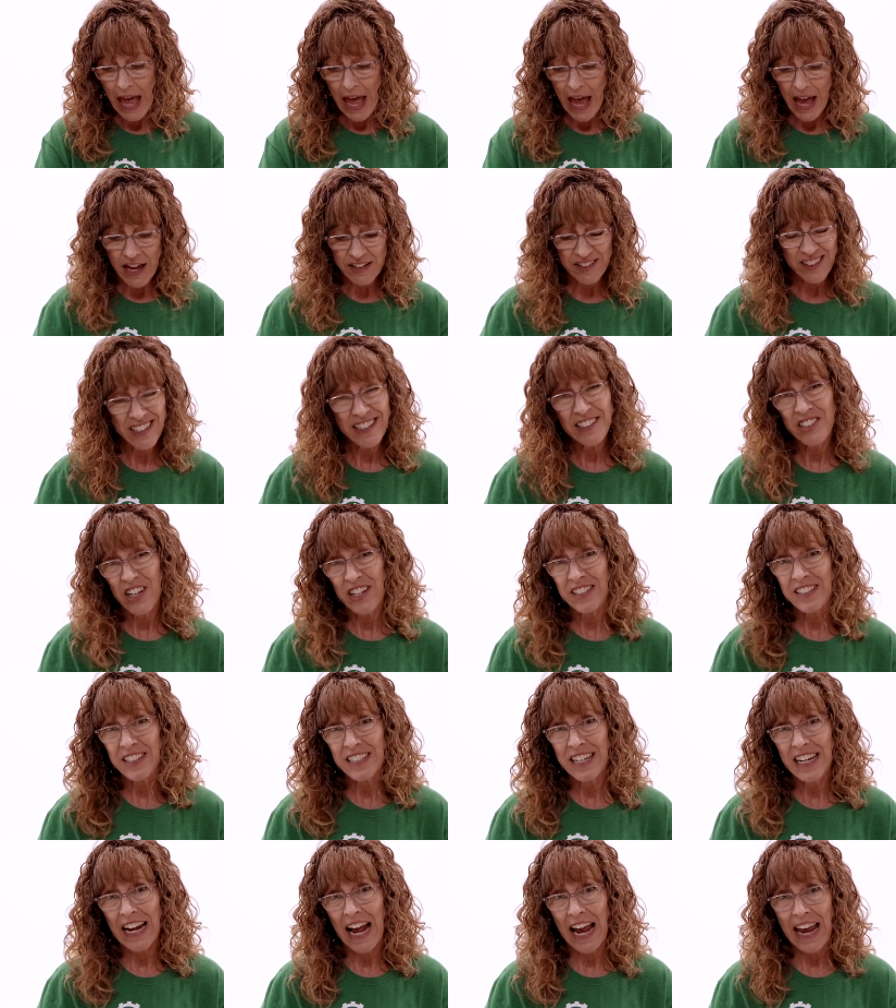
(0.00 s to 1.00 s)
A
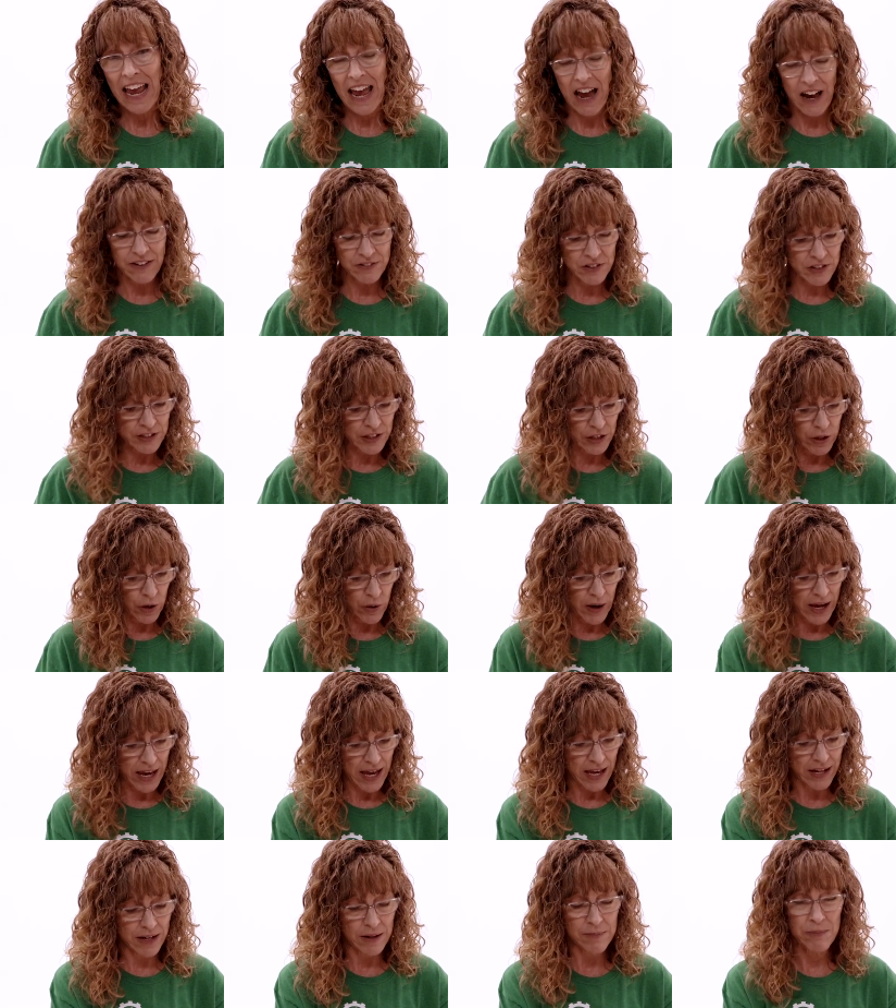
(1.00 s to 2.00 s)
suggestion I have is to go
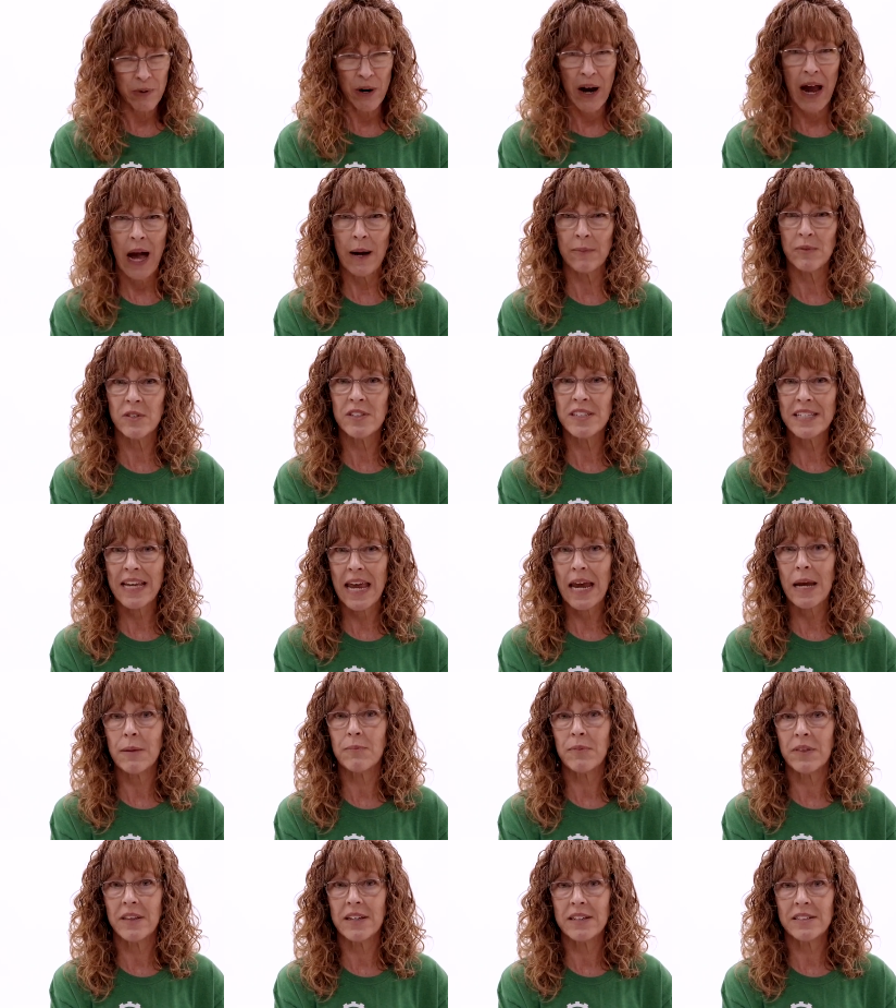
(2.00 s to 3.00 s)
ahead and perhaps
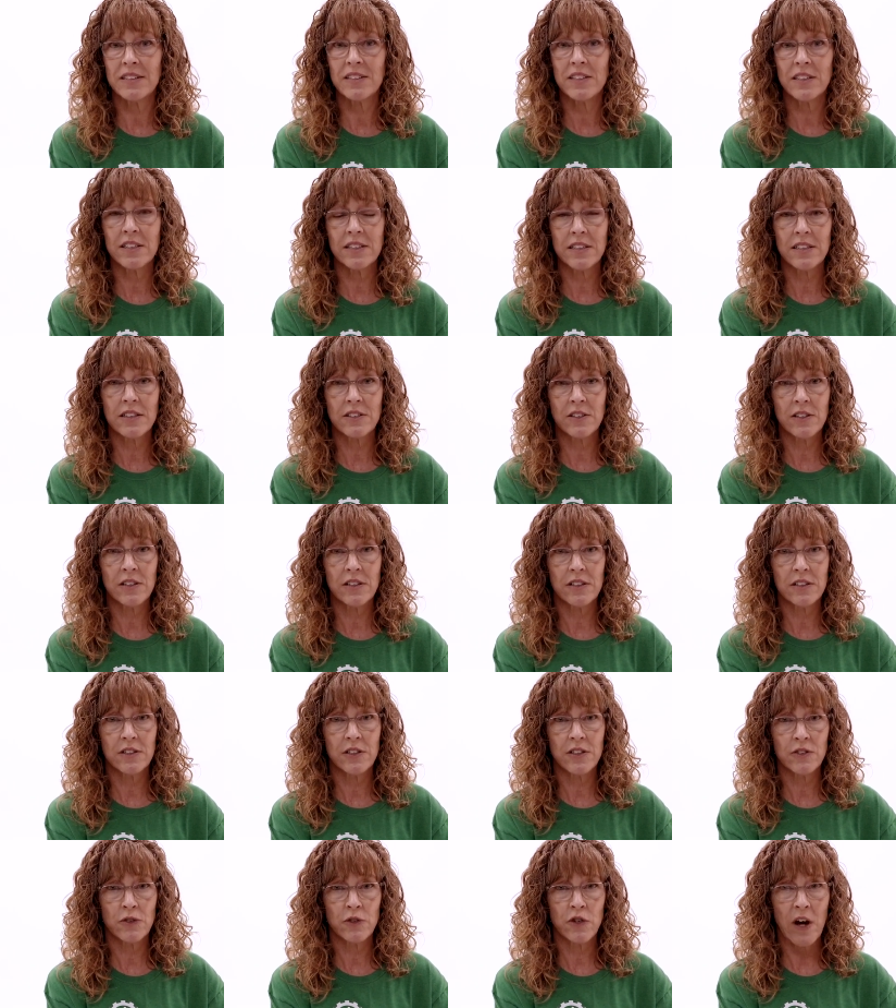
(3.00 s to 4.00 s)
tape this
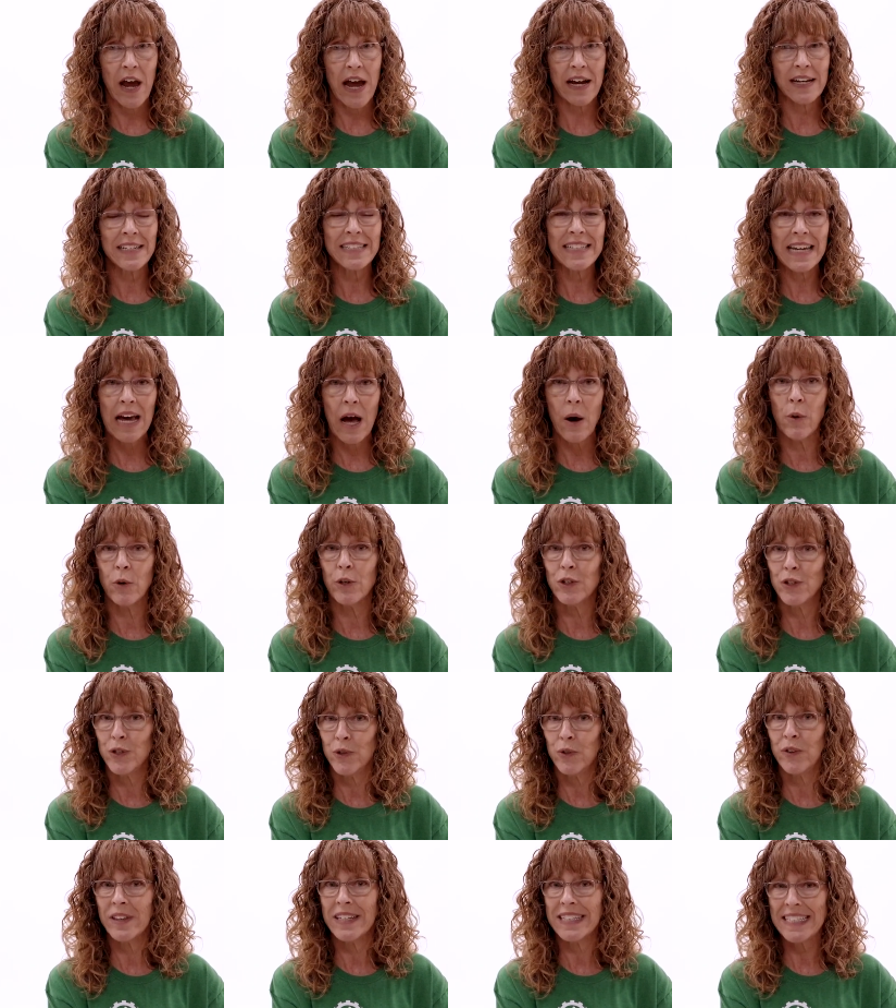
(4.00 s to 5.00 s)
track tower
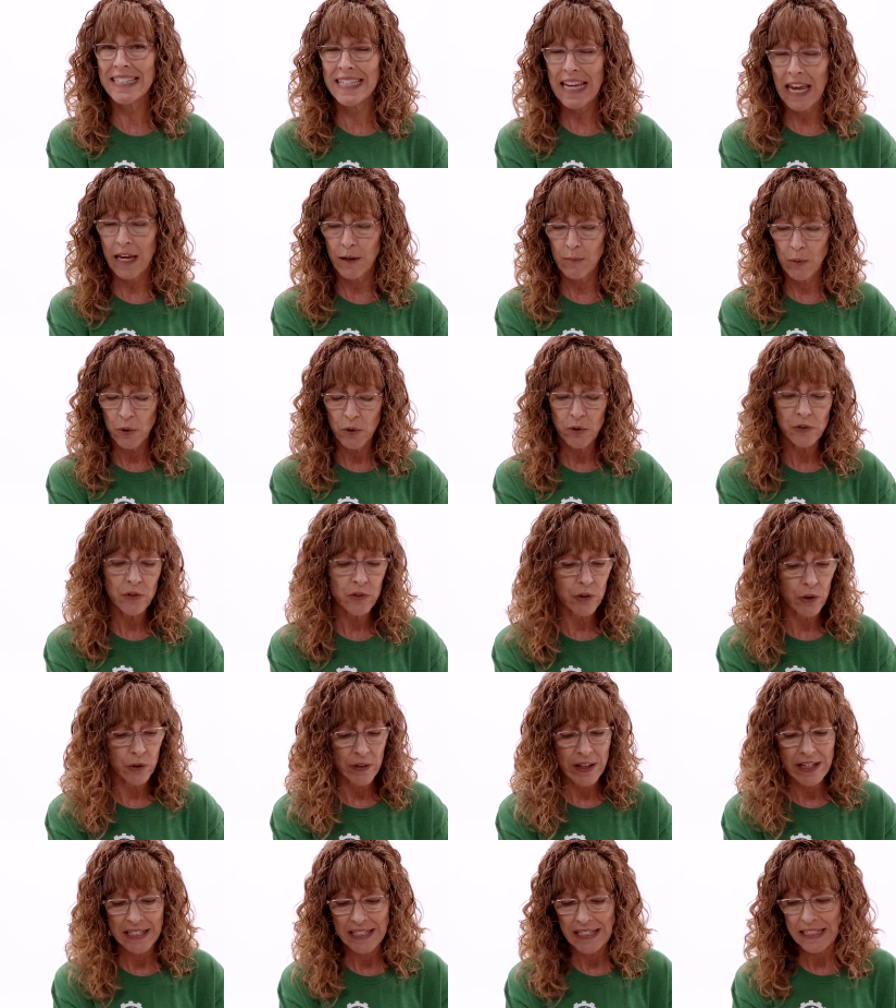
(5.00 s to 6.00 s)
to the table
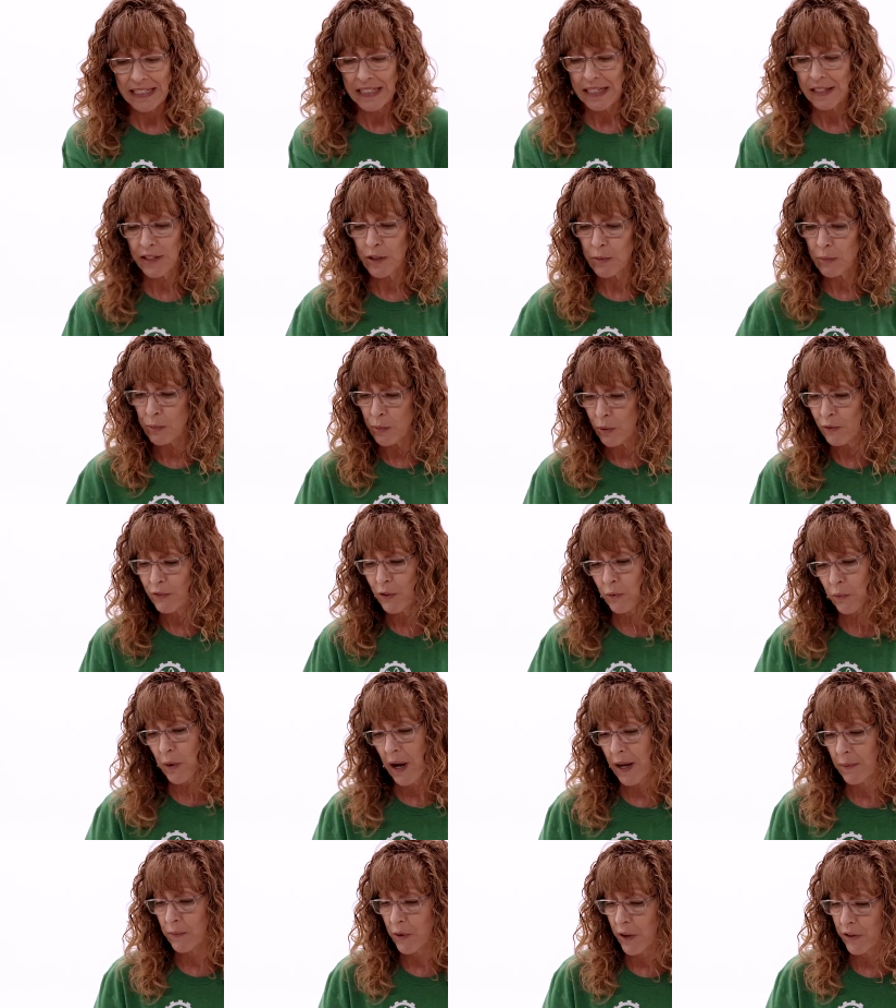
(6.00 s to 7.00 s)
so that it doesn't move
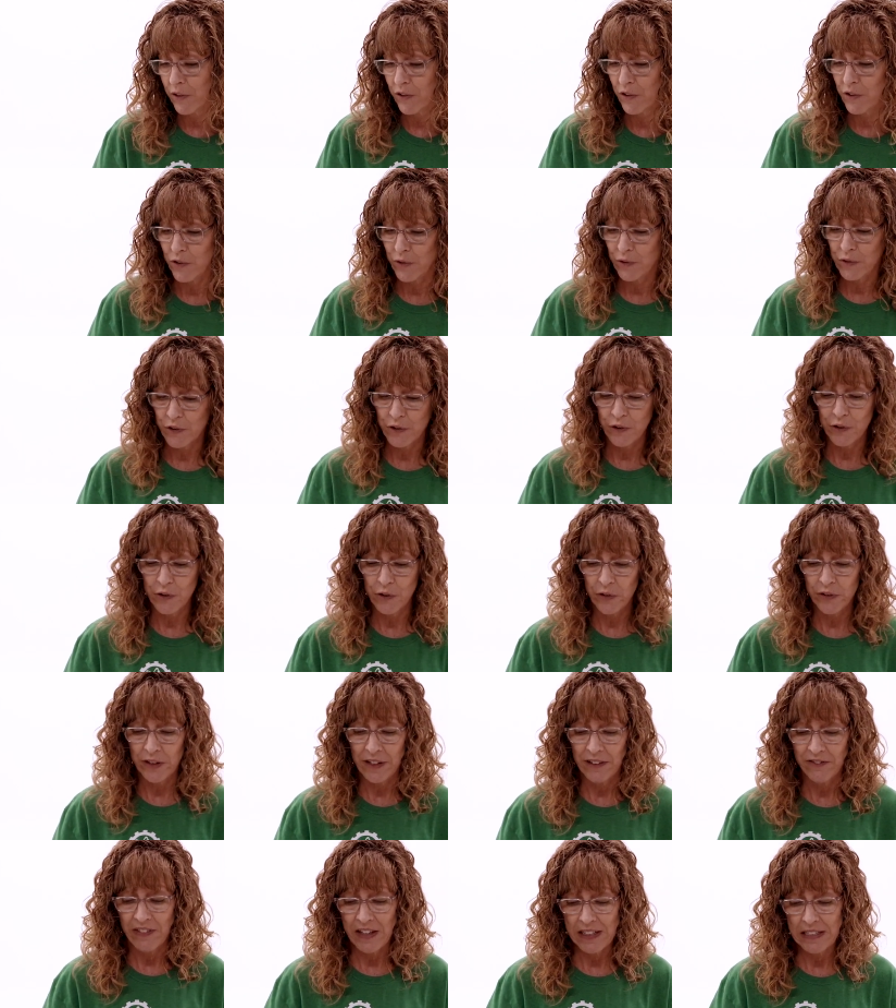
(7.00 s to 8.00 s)
around while the students are doing
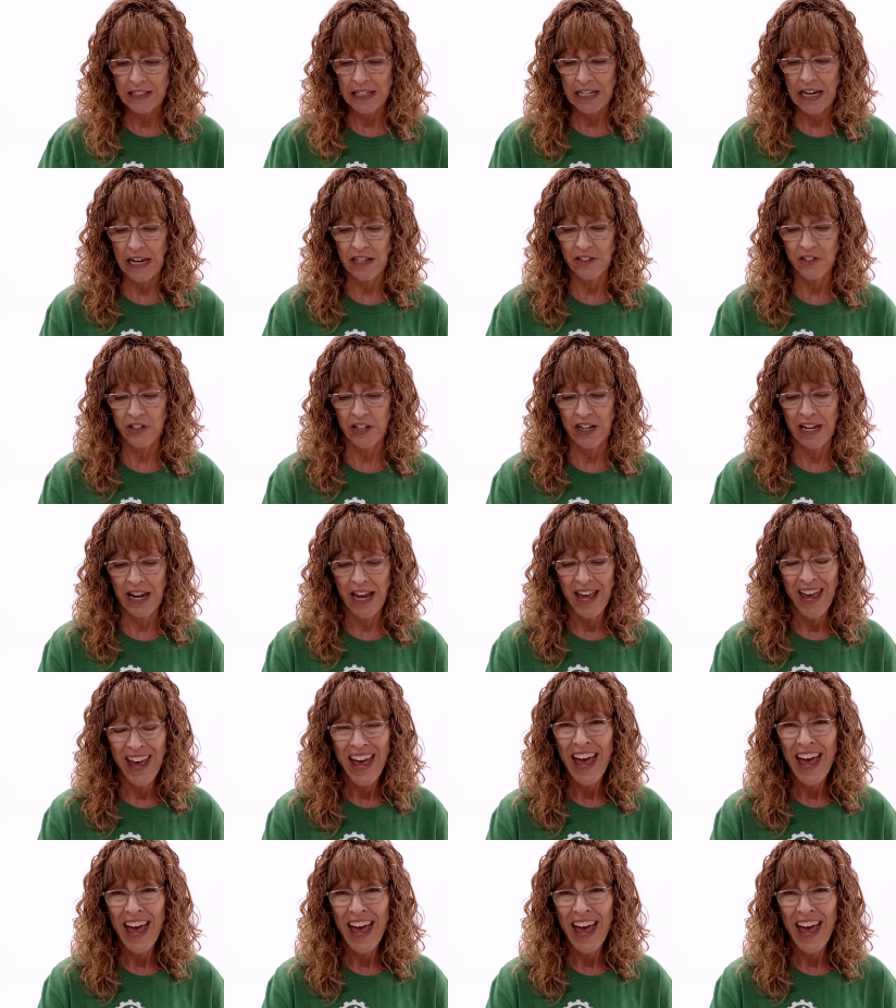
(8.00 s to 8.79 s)
the investigation.